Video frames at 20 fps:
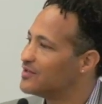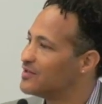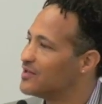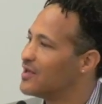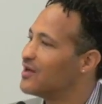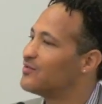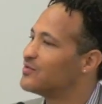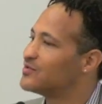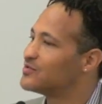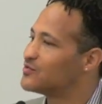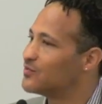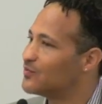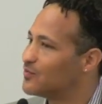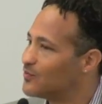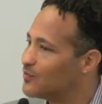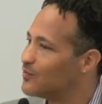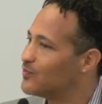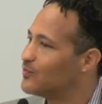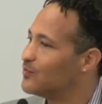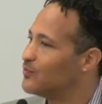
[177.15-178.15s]
And I was
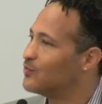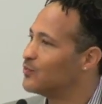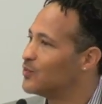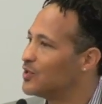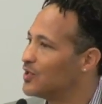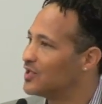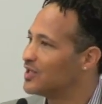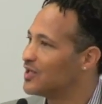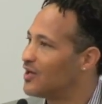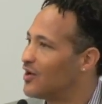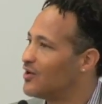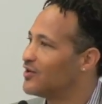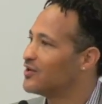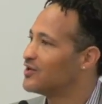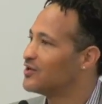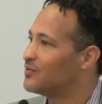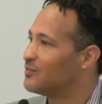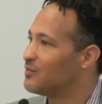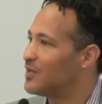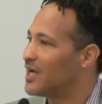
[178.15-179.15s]
really
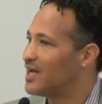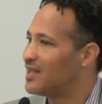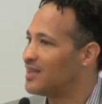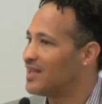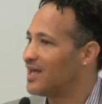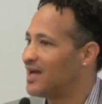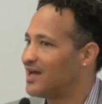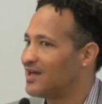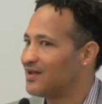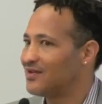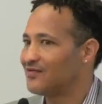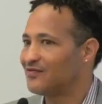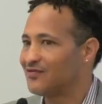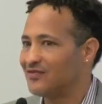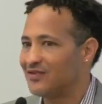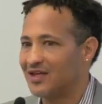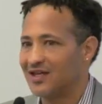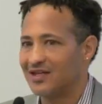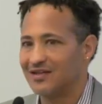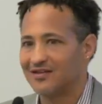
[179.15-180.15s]
heartened by that,
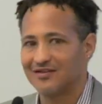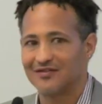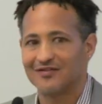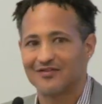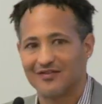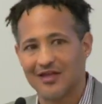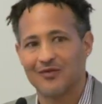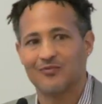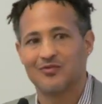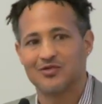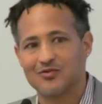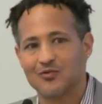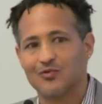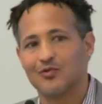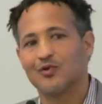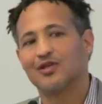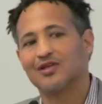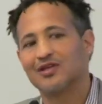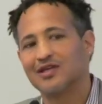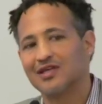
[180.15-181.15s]
that it was a
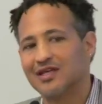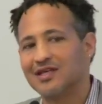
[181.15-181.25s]
really